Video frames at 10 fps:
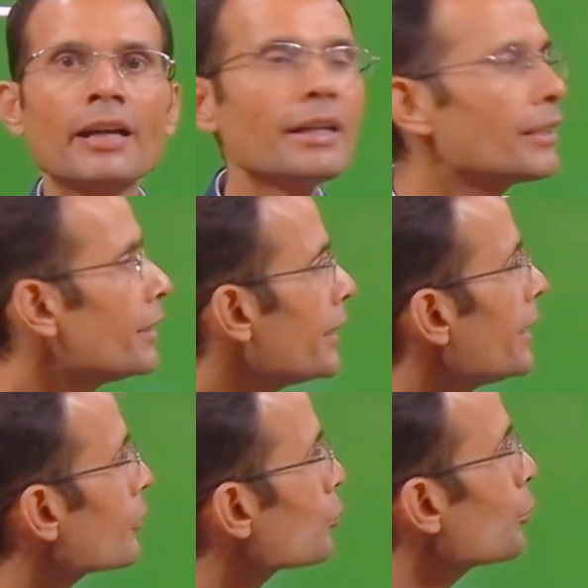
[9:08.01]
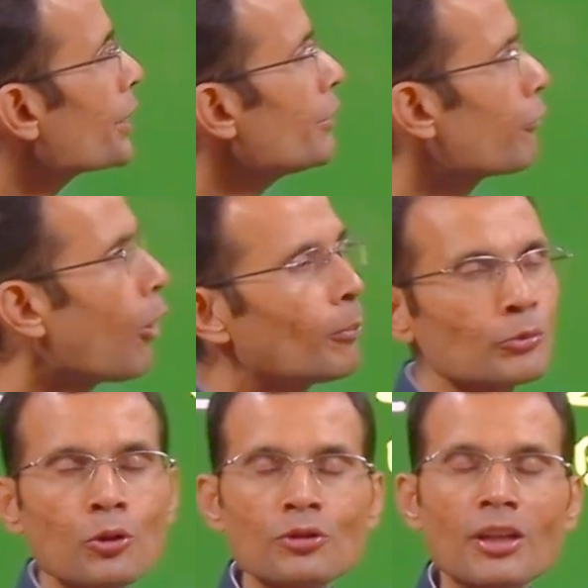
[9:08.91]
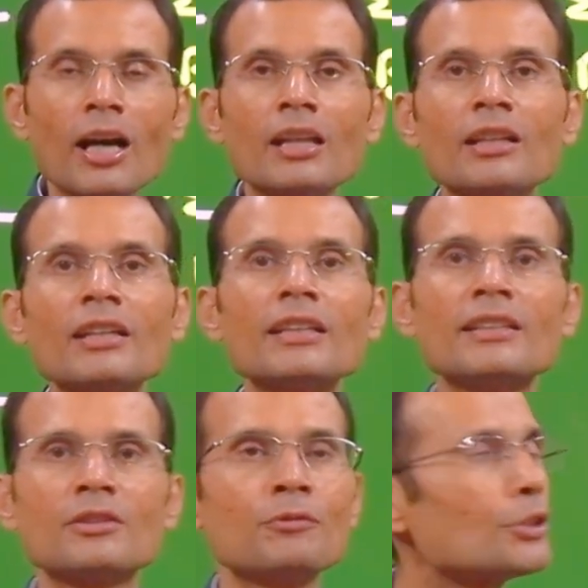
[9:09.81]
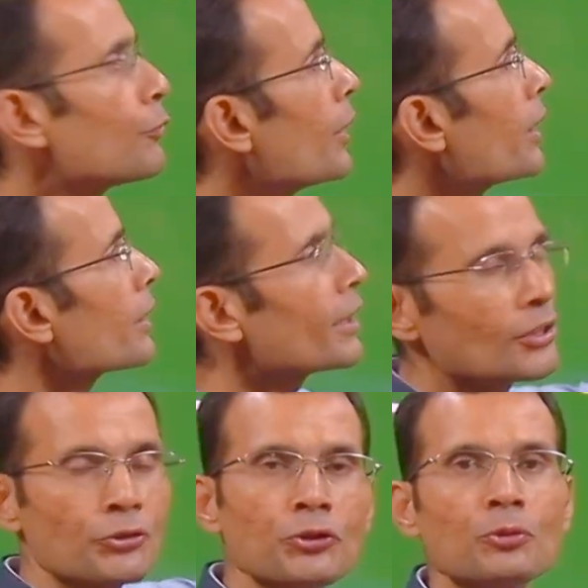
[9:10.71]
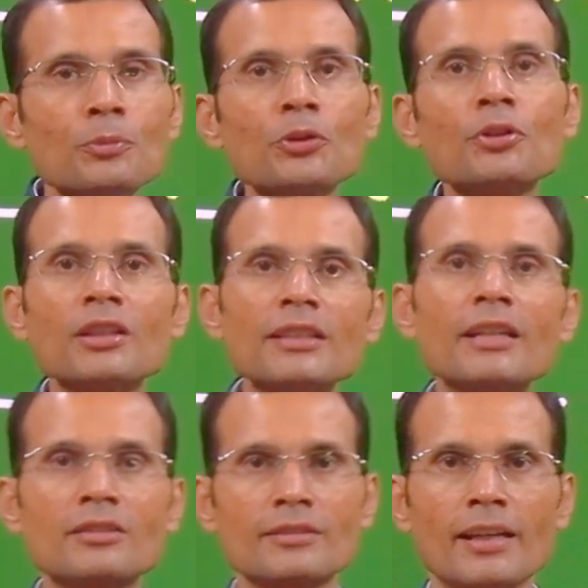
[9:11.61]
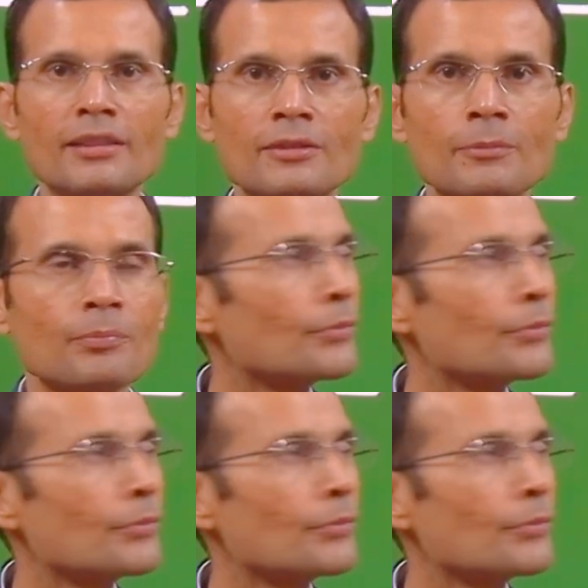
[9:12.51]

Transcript: it needs to reform those alkalis which were consumed during the exercise.